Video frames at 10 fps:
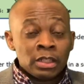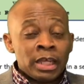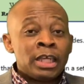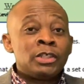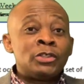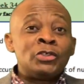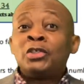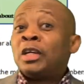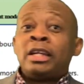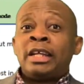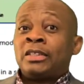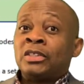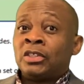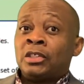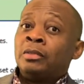And you do not
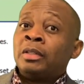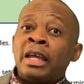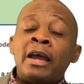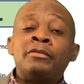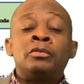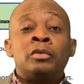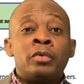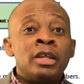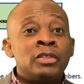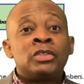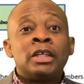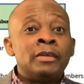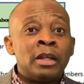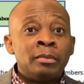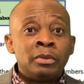necessarily have to arrange a set of
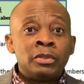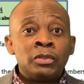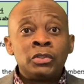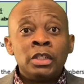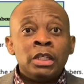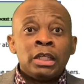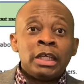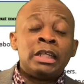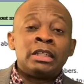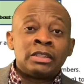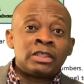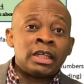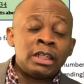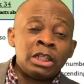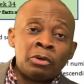numbers in an
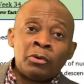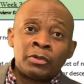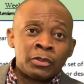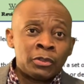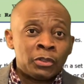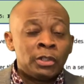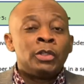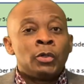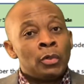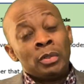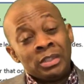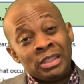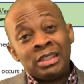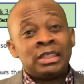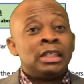ascending order or a
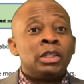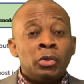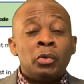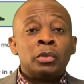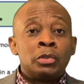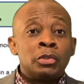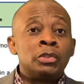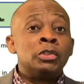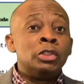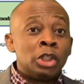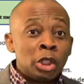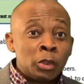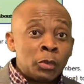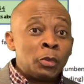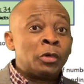descending order to
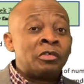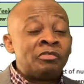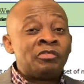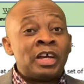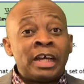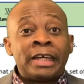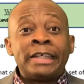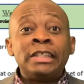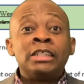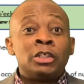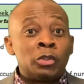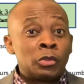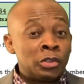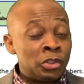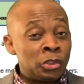know or find or
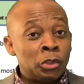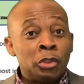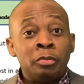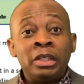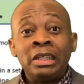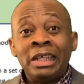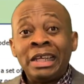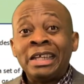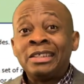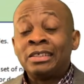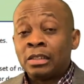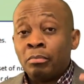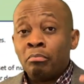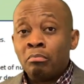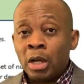determine its
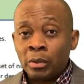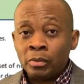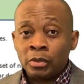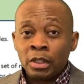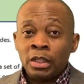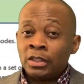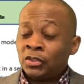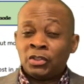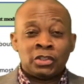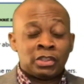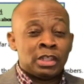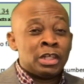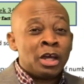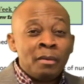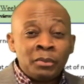mode. It's just the
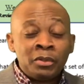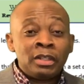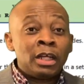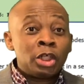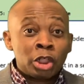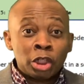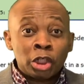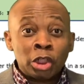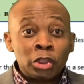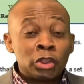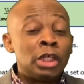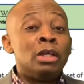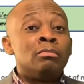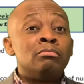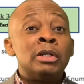number that occurs
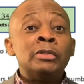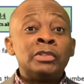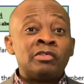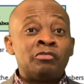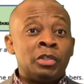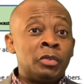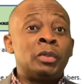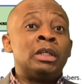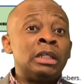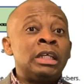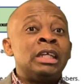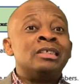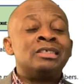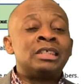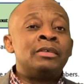most frequently in a
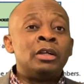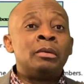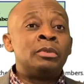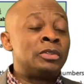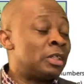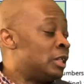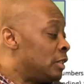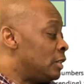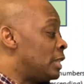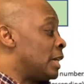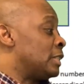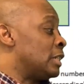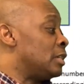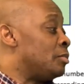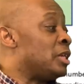set of numbers, that's
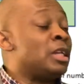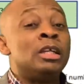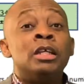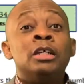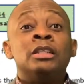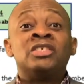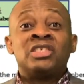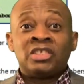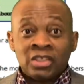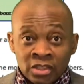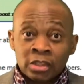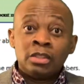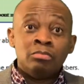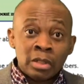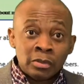going to be the statistical
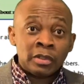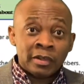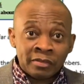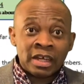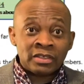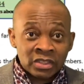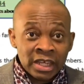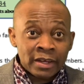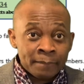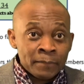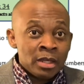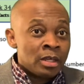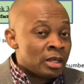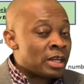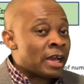mode of that set.
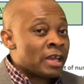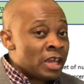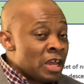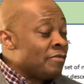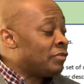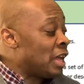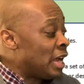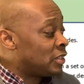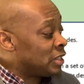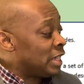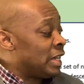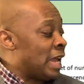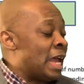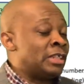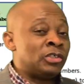Now, if that set
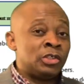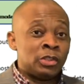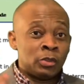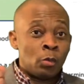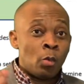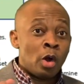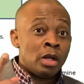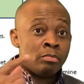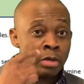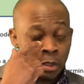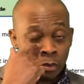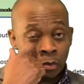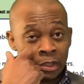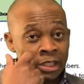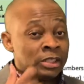has just one mode,
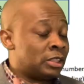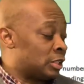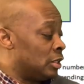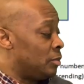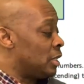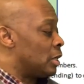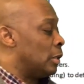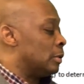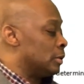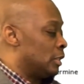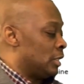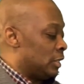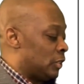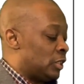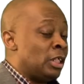it's going to be called a
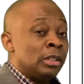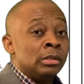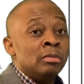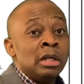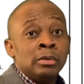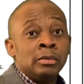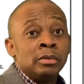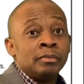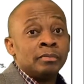single mode.